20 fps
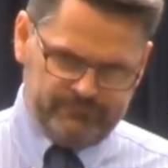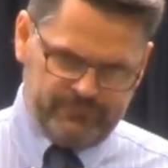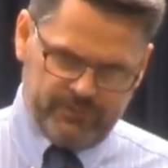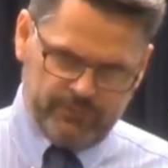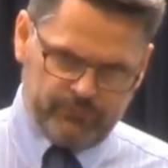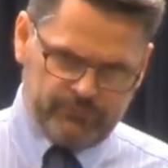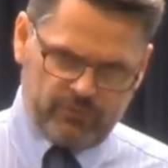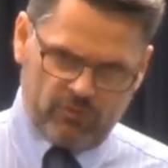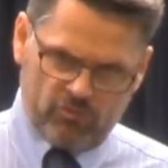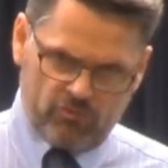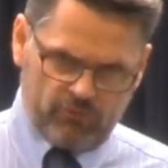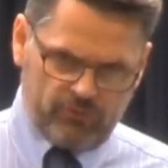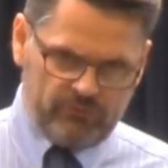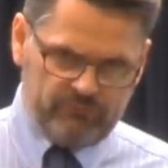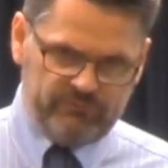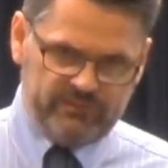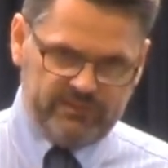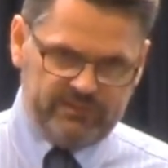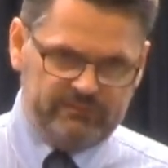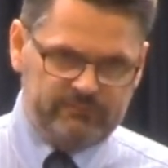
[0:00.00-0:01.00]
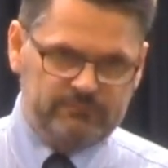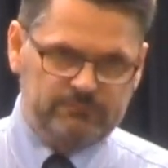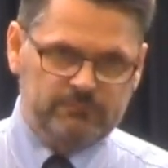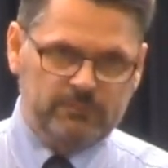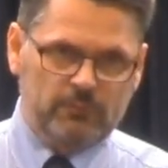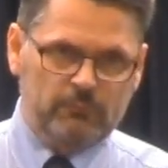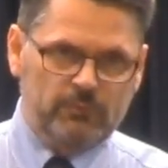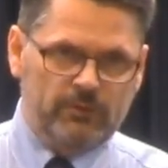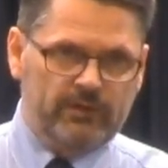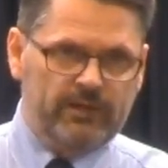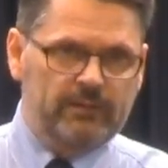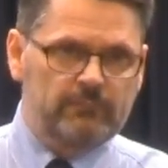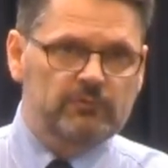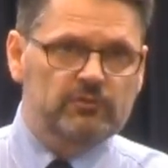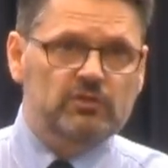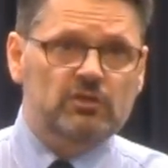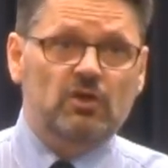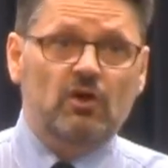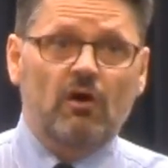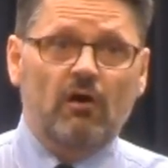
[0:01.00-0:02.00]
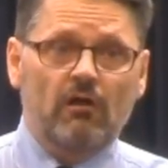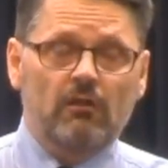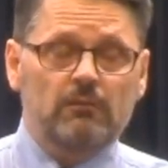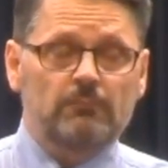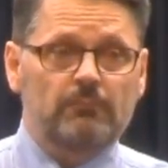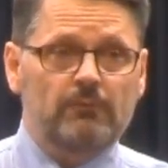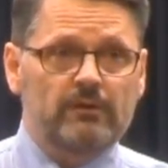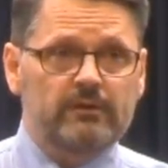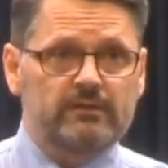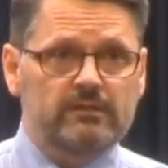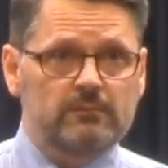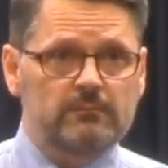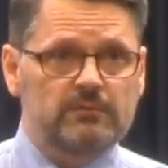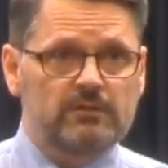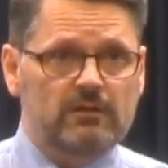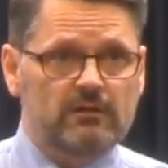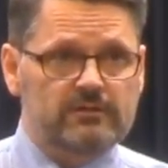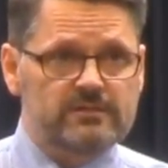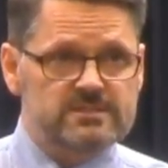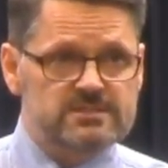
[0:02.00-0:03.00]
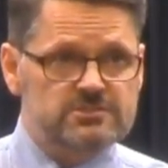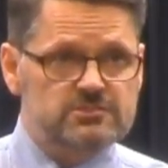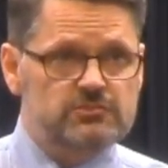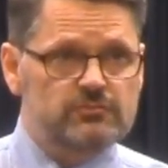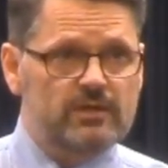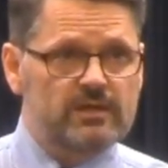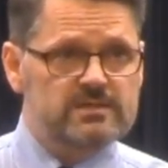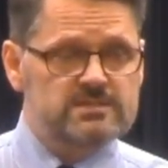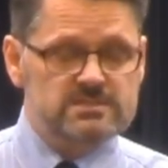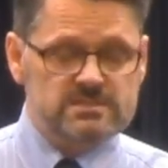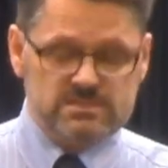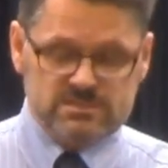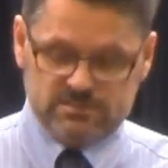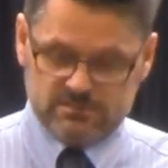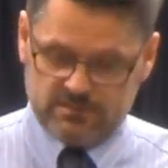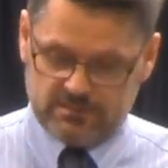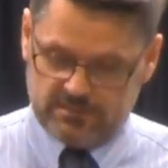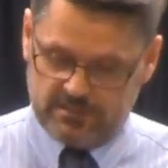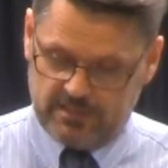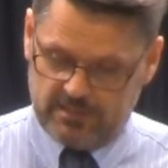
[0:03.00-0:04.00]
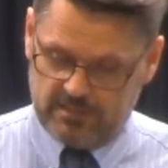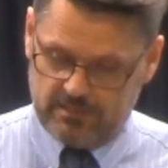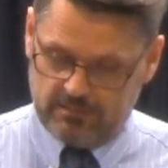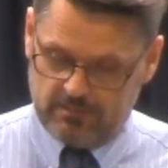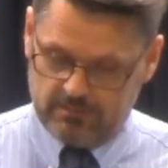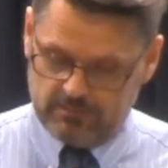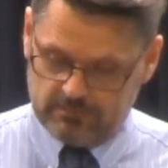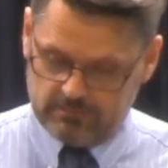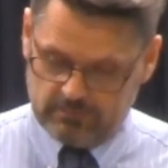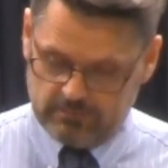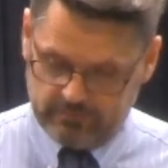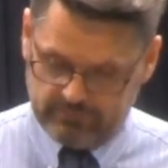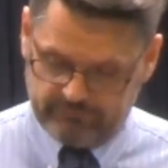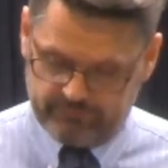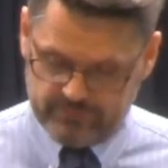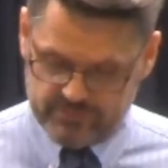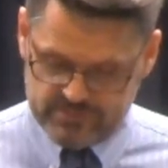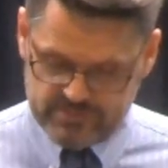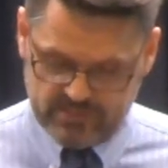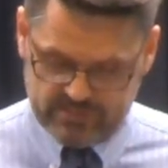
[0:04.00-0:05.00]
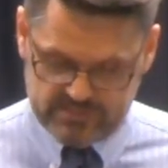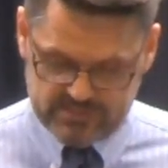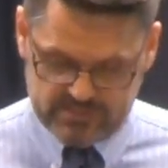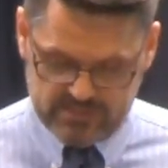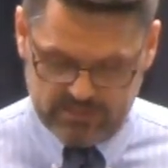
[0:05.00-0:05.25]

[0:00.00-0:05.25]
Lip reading: We don't deserve it, but we're able to call upon Him in our distress, and He delivers us.